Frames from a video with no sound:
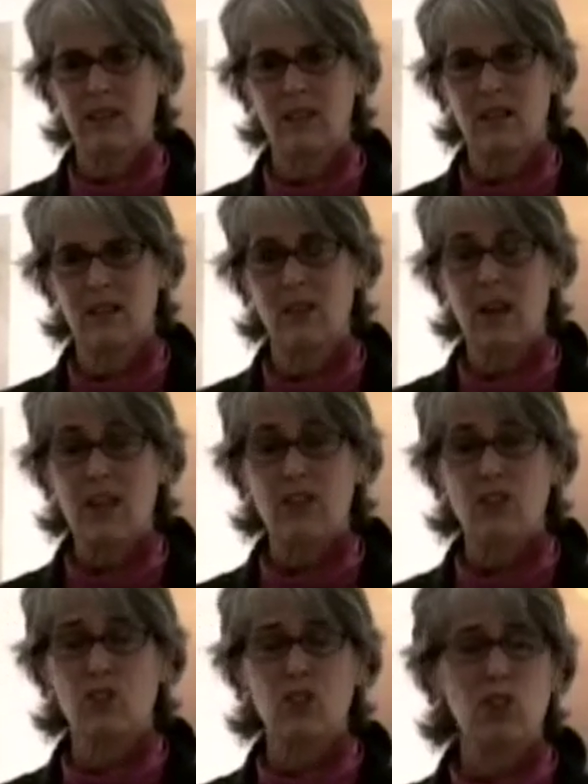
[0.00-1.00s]
You know,
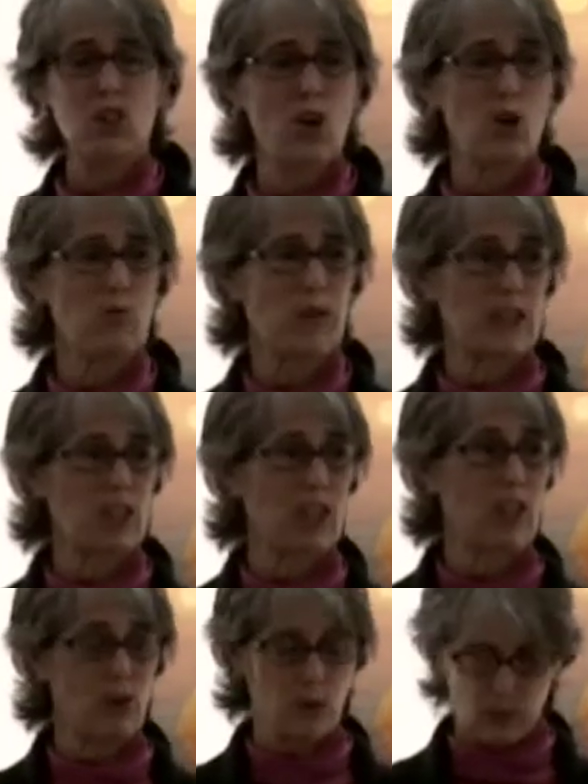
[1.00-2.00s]
there's so much
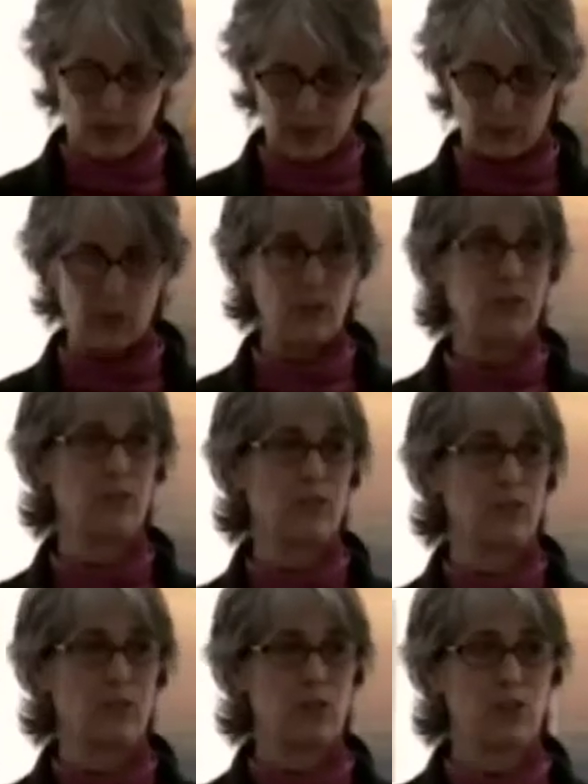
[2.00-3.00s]
incredible
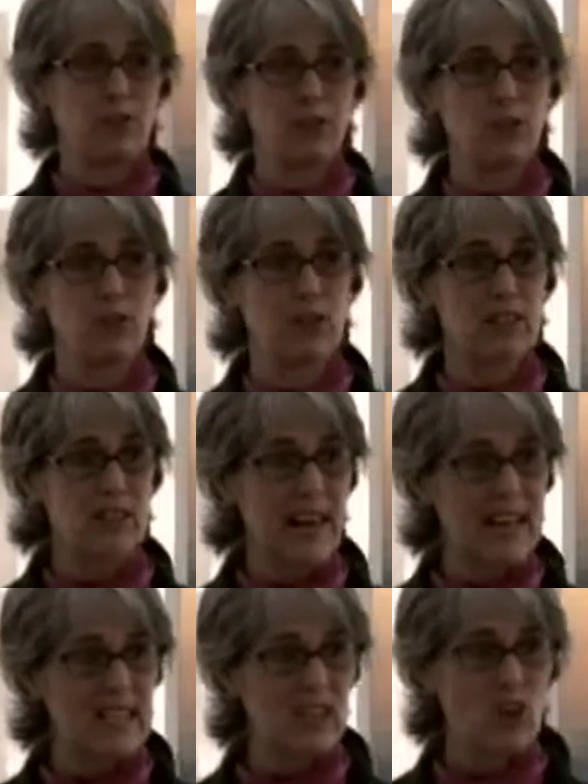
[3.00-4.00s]
diverse food and
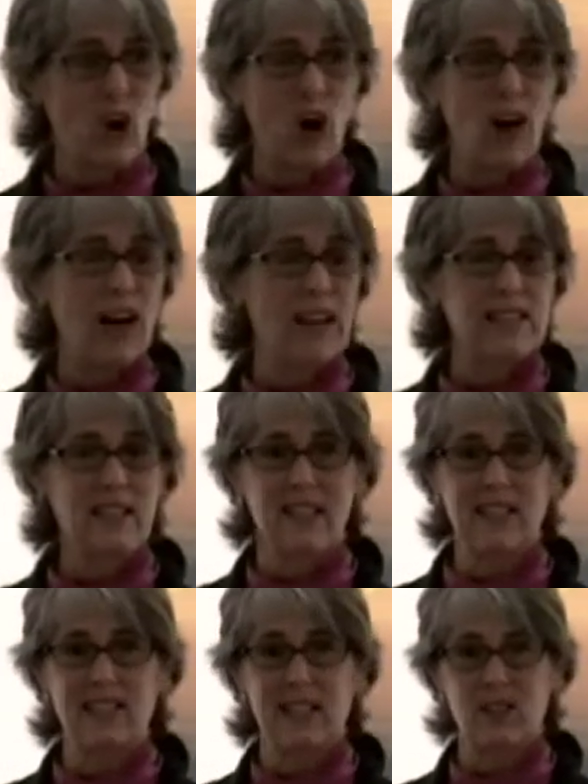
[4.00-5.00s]
taste and all kinds
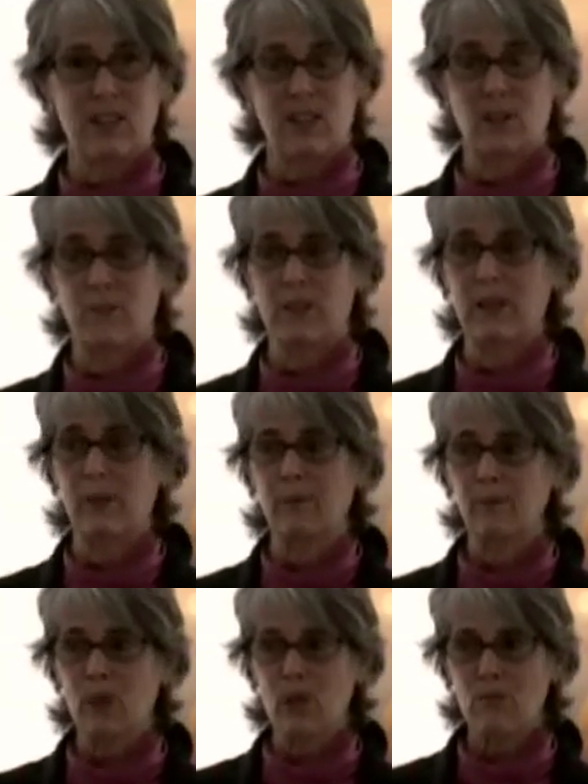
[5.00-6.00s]
of things out there, but
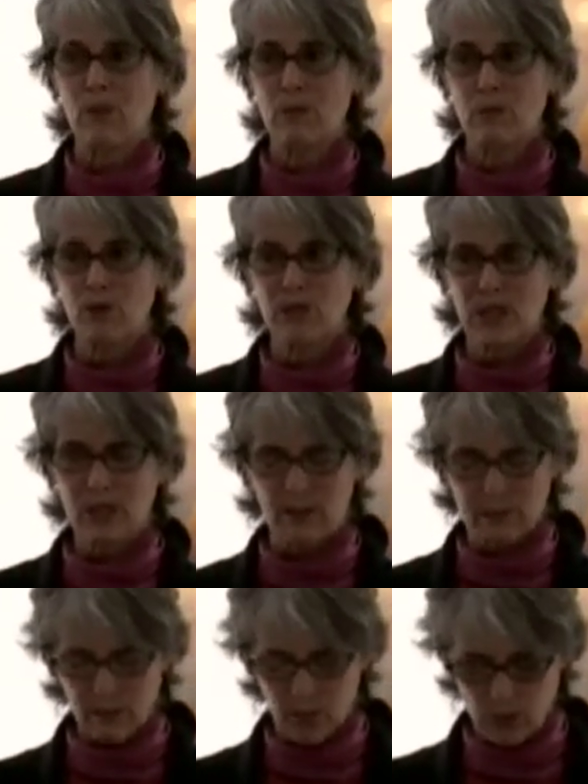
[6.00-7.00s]
mostly
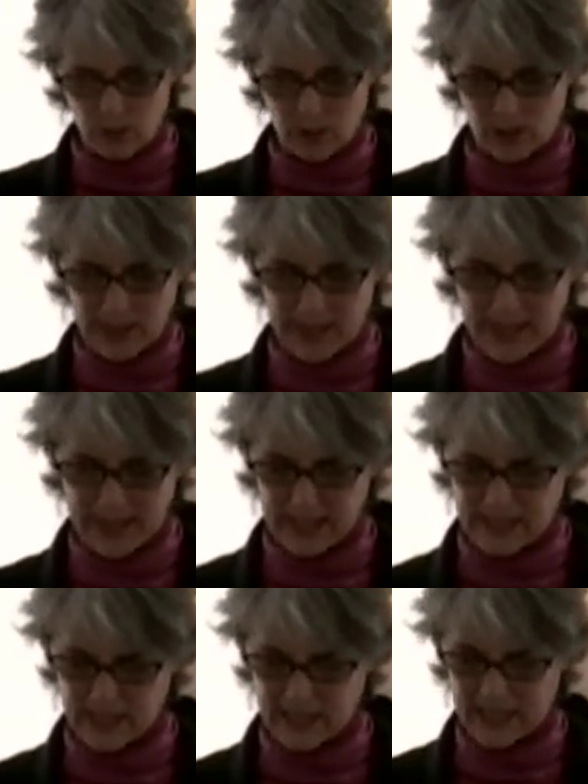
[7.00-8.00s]
the food we're looking
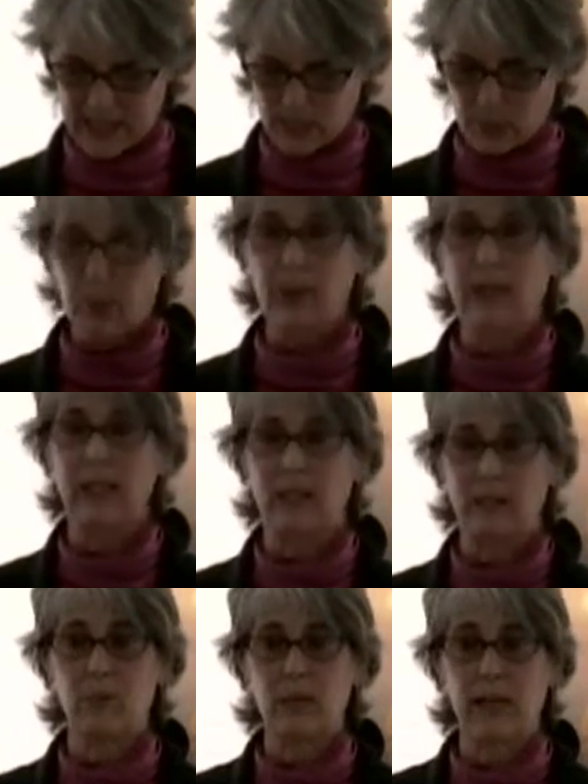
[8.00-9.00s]
at is
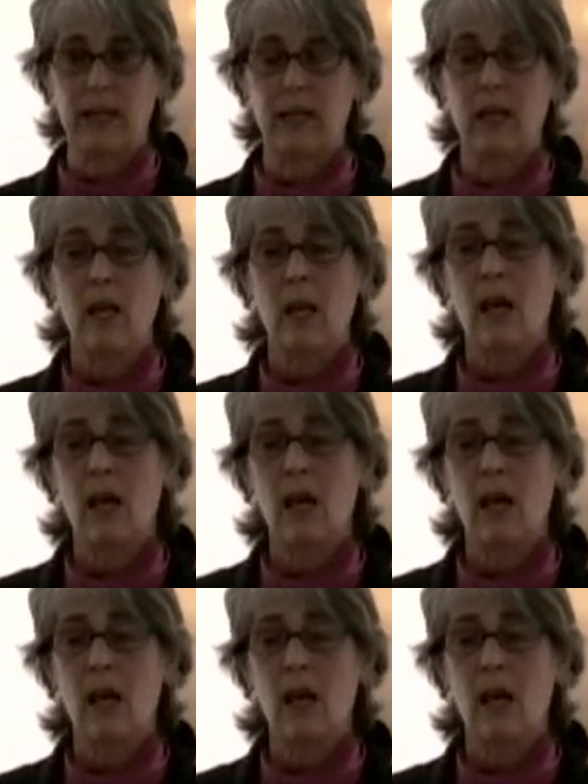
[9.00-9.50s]
pretty bland.